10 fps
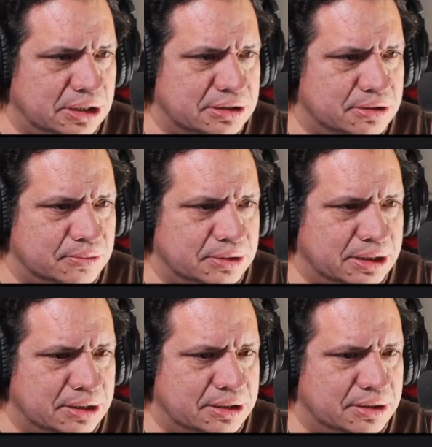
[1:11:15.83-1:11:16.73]
That's the
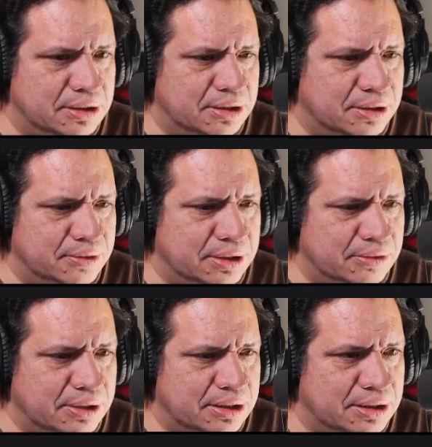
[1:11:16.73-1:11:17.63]
one that did the
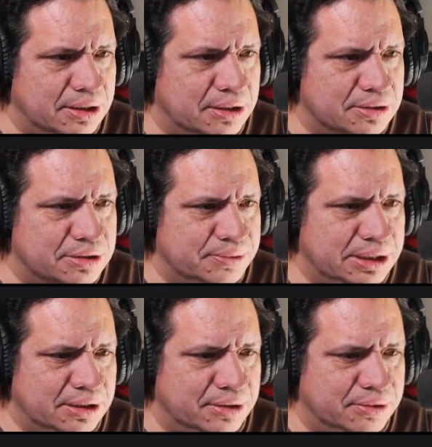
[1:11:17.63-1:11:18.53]
coding right there. So
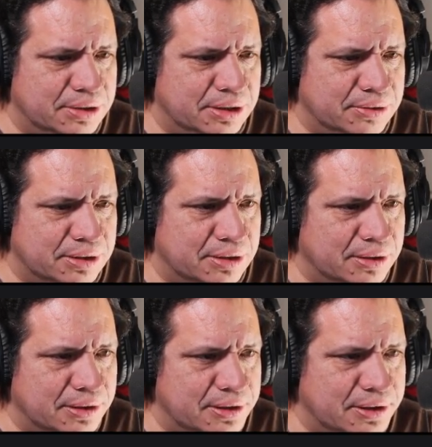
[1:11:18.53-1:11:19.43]
we need a new
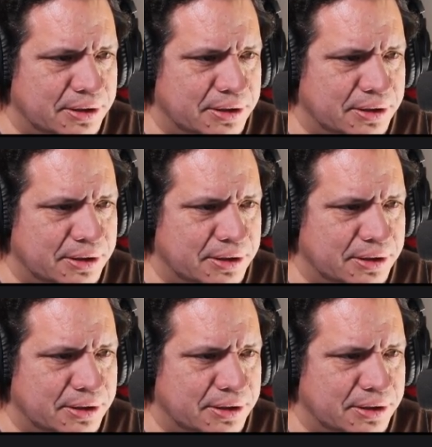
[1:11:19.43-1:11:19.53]
coder.